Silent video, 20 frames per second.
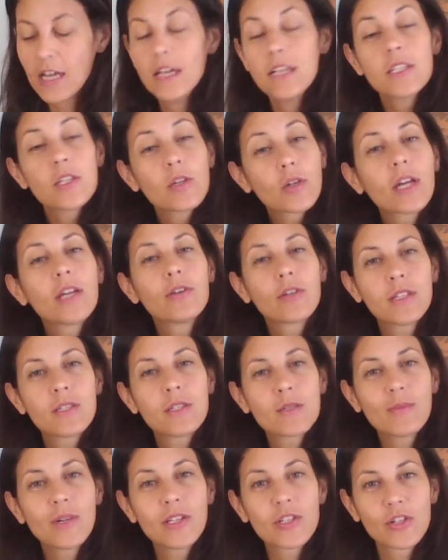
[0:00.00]
It's okay, you can
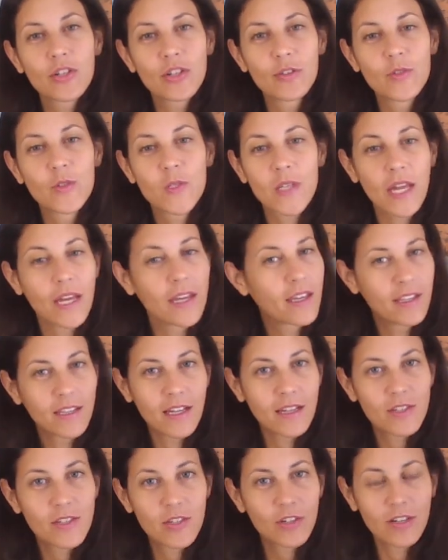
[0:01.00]
smudge your own psyche,
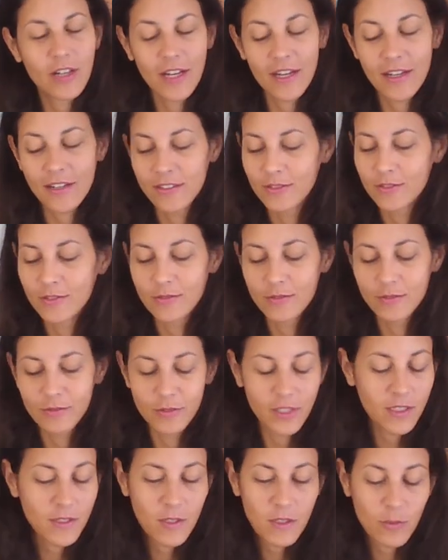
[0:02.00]
that's all right.
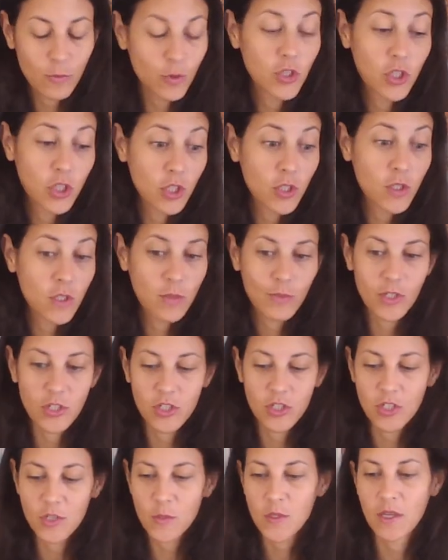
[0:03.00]
We, can, we should
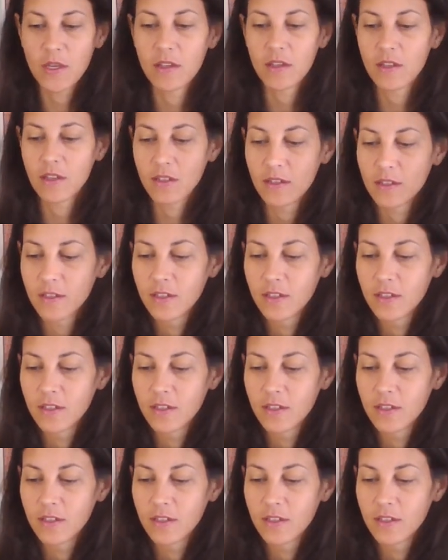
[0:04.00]
smudge our psyche.